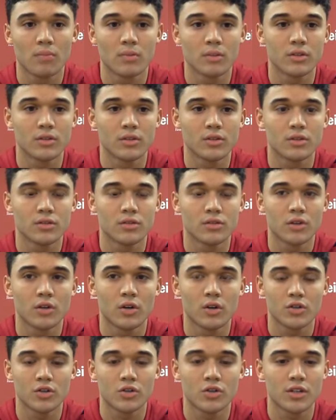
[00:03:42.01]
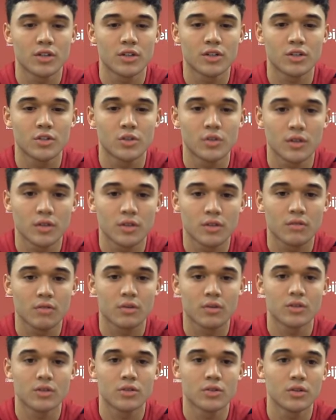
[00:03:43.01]
but just going straight to shooting
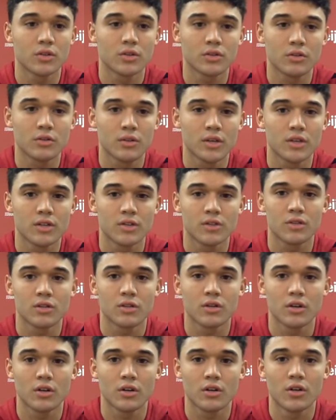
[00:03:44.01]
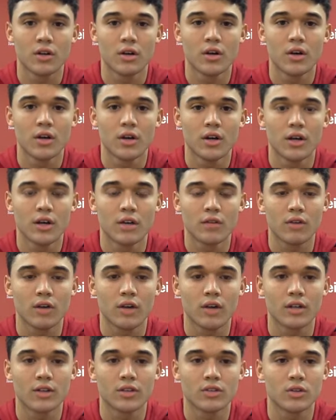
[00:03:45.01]
threes or getting
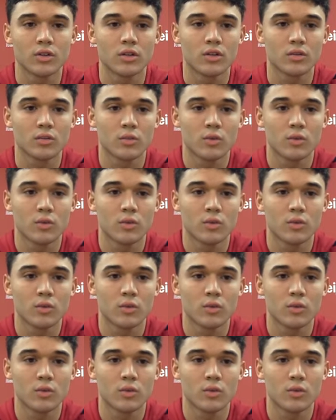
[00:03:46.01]
right into it,